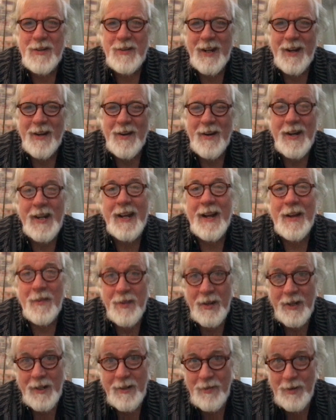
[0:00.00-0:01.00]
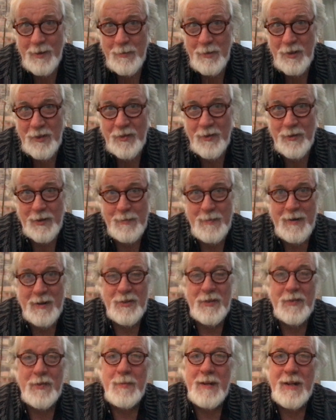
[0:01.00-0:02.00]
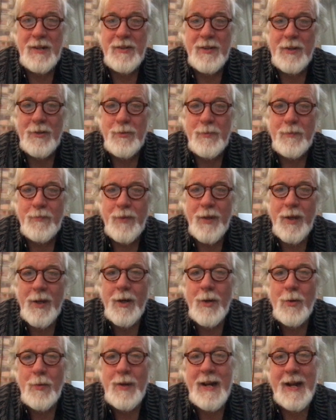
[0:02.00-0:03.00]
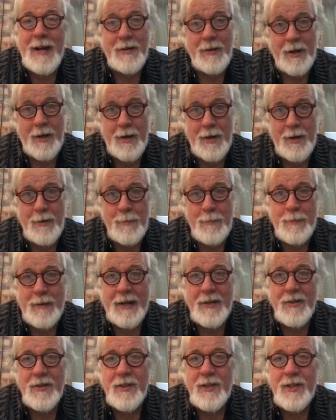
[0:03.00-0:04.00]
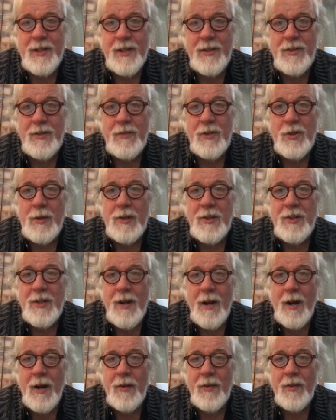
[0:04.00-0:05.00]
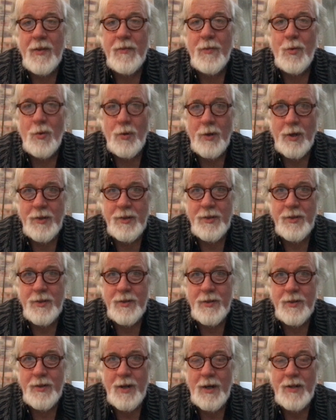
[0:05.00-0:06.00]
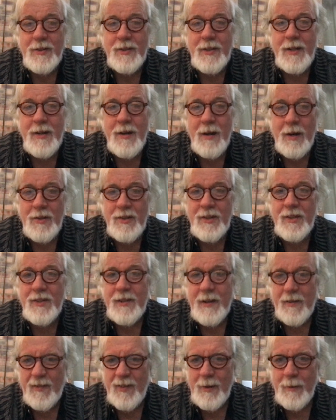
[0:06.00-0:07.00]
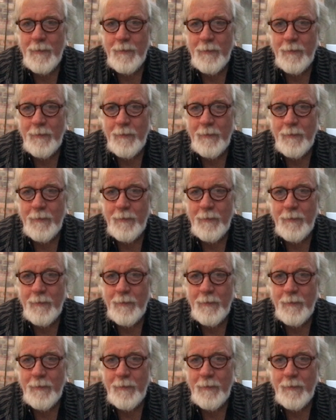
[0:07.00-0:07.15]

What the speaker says: get on. Again, thank you very much for your emails if you've been in touch. We now go back to Thursday the 29th of August, 1997.